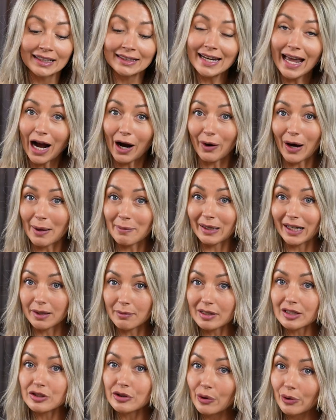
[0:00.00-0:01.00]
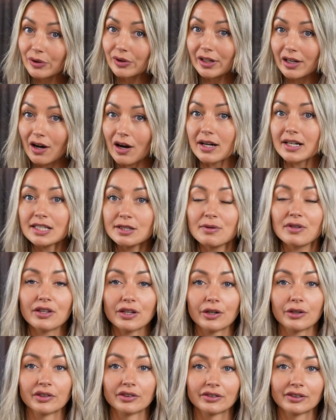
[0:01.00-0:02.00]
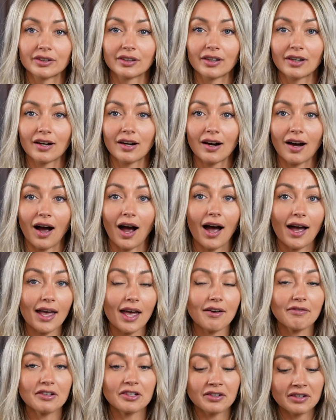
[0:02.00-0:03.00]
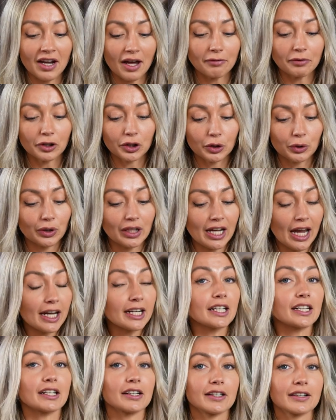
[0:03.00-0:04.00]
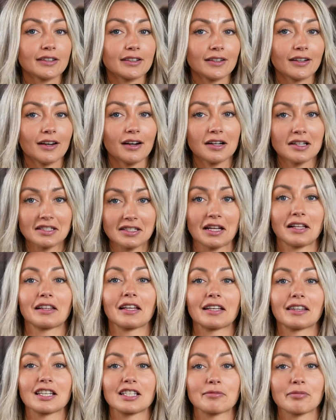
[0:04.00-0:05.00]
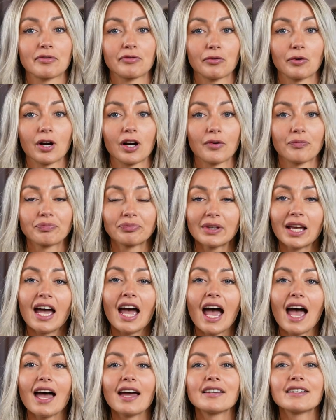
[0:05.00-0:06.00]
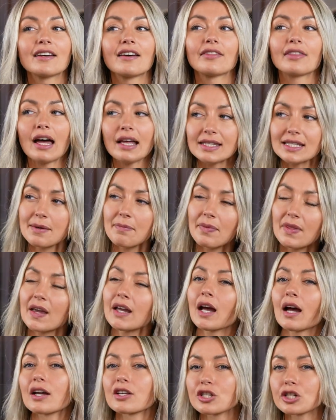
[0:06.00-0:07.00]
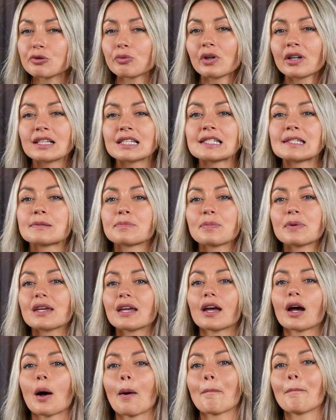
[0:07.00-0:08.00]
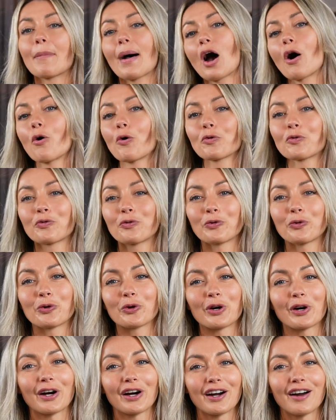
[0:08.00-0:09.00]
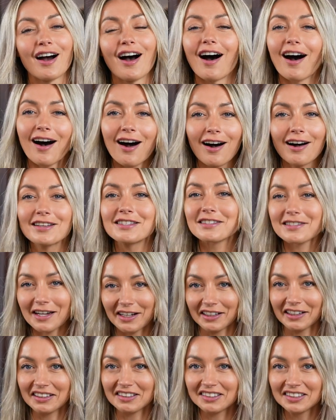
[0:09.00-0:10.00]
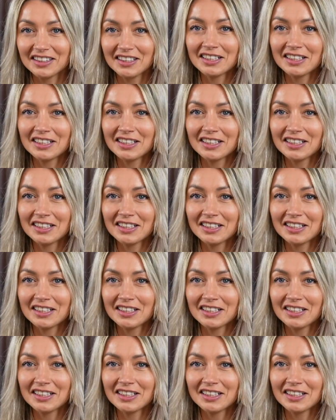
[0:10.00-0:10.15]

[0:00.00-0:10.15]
Now, I'm gonna be totally honest with you. I have never created a set like this before. And that's something I just wanna speak about for a hot second.